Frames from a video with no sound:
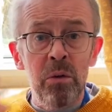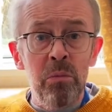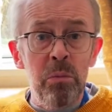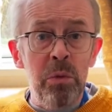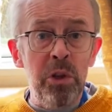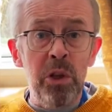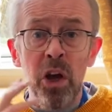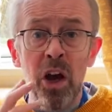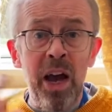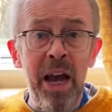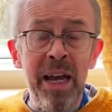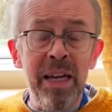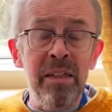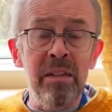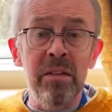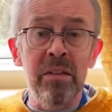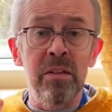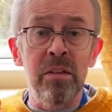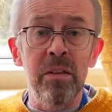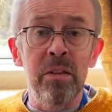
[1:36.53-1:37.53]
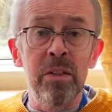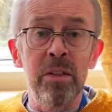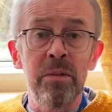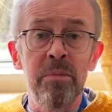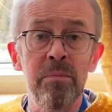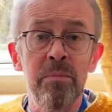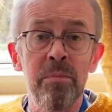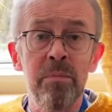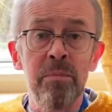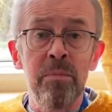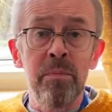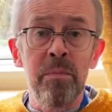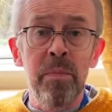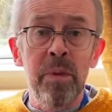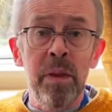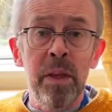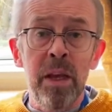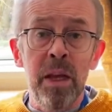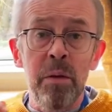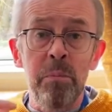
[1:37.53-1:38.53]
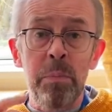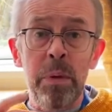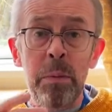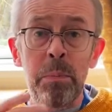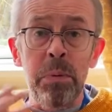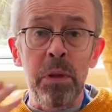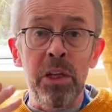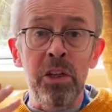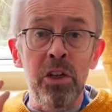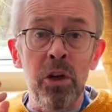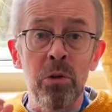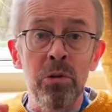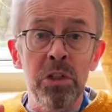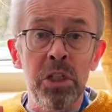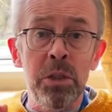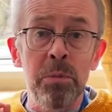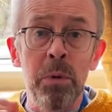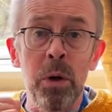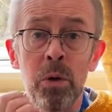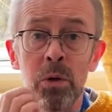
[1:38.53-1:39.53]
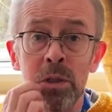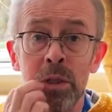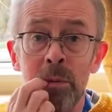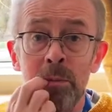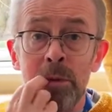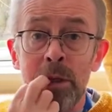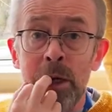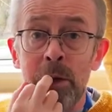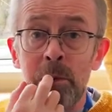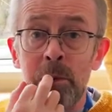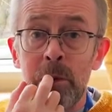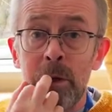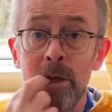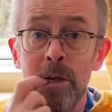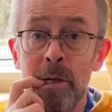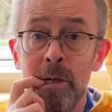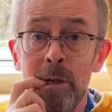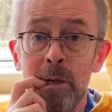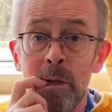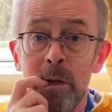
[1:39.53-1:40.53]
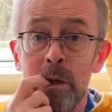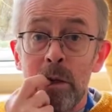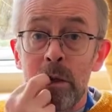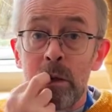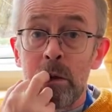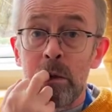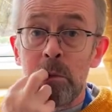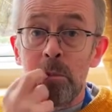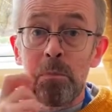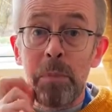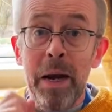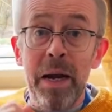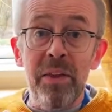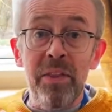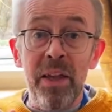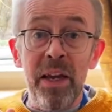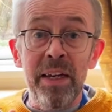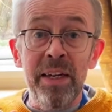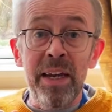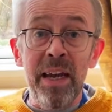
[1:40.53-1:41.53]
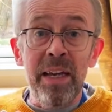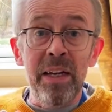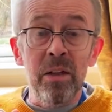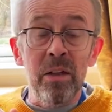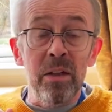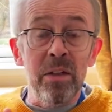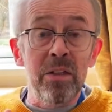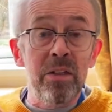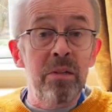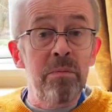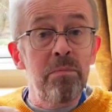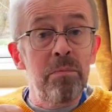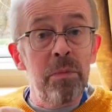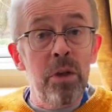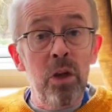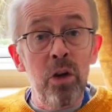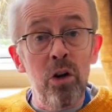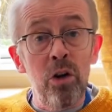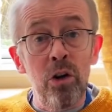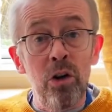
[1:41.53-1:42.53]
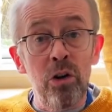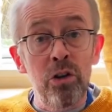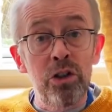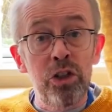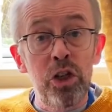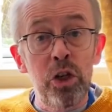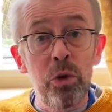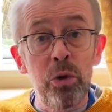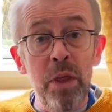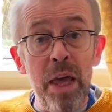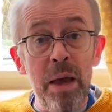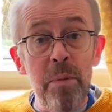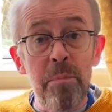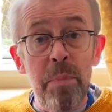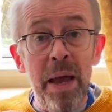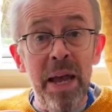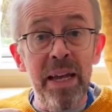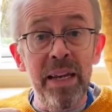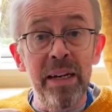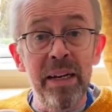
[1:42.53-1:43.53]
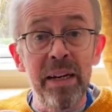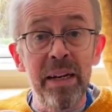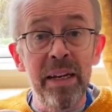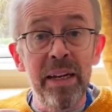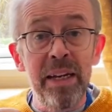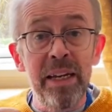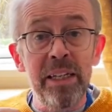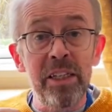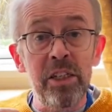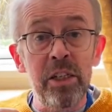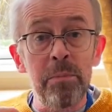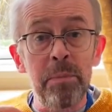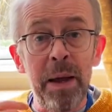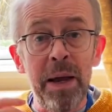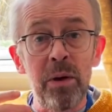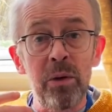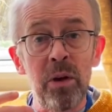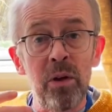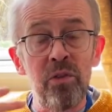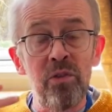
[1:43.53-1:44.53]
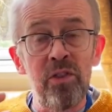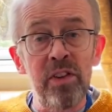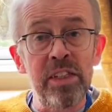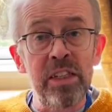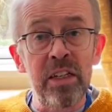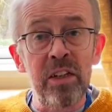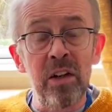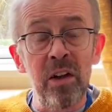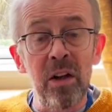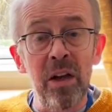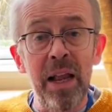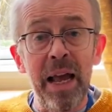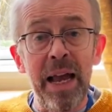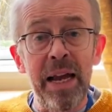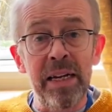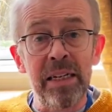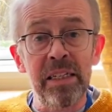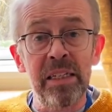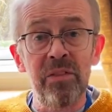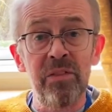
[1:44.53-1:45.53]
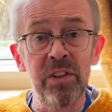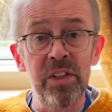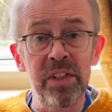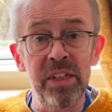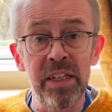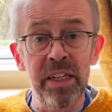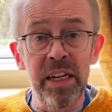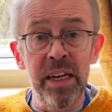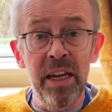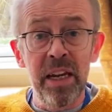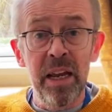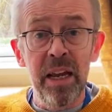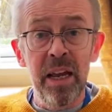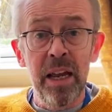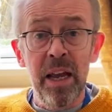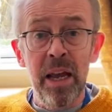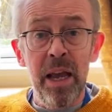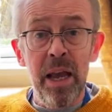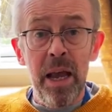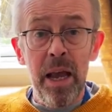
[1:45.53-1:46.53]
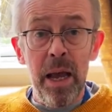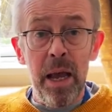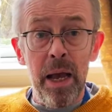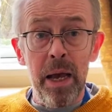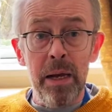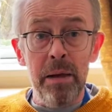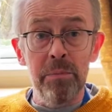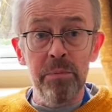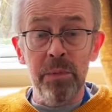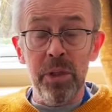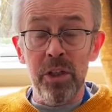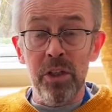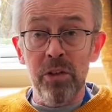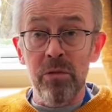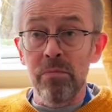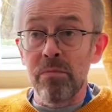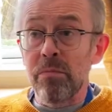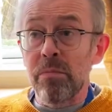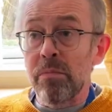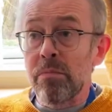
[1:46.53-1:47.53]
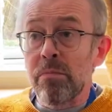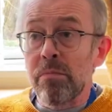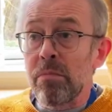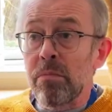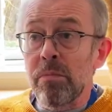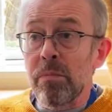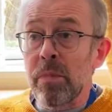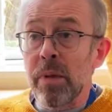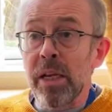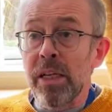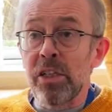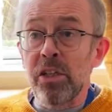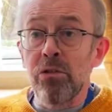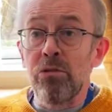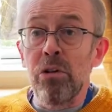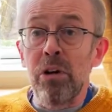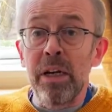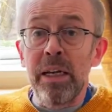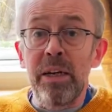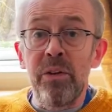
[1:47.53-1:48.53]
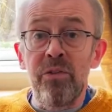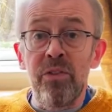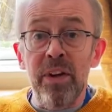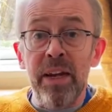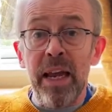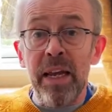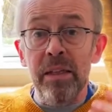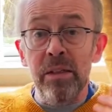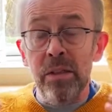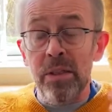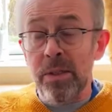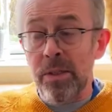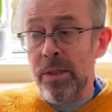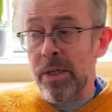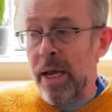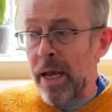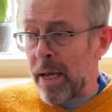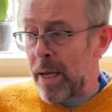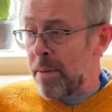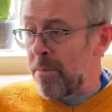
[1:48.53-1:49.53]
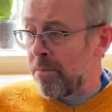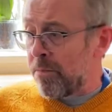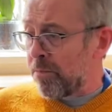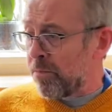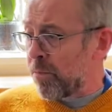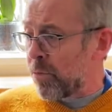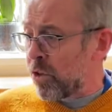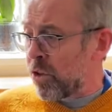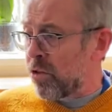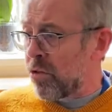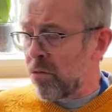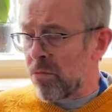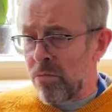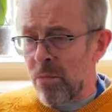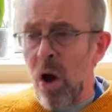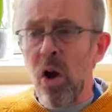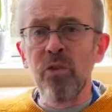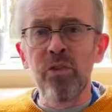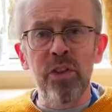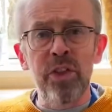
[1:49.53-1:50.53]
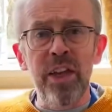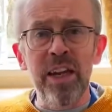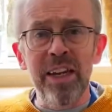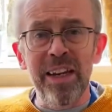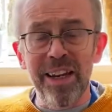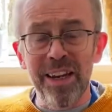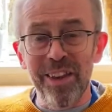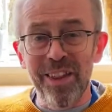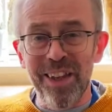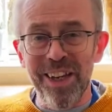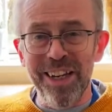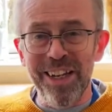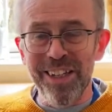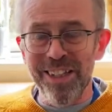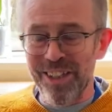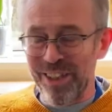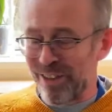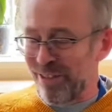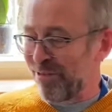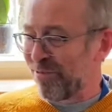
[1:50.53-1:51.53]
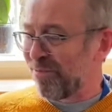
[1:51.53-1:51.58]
with your hands. And people that don't smoke sometimes bite their nails or chew their pen. It's about a physical activity that is a relief against overthinking things.